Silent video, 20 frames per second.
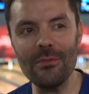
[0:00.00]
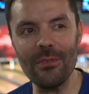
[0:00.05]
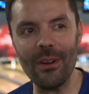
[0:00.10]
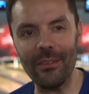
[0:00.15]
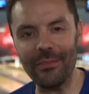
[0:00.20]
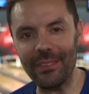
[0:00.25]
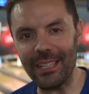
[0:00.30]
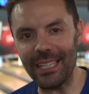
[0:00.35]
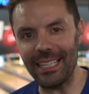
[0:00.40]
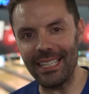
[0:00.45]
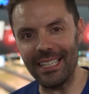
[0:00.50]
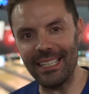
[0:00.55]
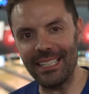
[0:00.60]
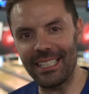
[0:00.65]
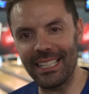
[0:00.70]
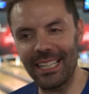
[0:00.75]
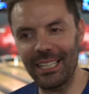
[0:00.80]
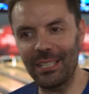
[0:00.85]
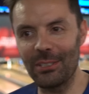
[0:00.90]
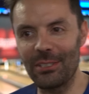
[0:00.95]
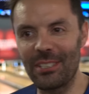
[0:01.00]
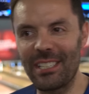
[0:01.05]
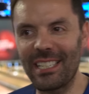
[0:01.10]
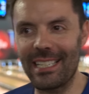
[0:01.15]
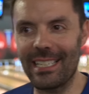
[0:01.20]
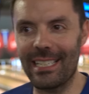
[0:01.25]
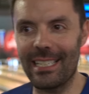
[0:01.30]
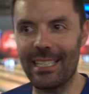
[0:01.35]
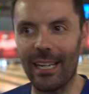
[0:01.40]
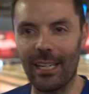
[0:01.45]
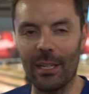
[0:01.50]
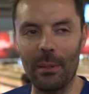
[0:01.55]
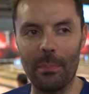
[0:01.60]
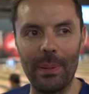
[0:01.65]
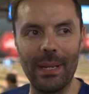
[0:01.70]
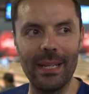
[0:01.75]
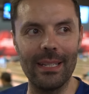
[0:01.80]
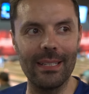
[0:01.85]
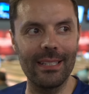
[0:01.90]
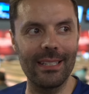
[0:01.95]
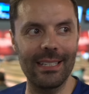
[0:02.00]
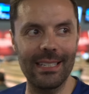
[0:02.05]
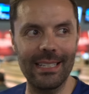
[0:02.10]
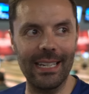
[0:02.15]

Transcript: of these little sucker pins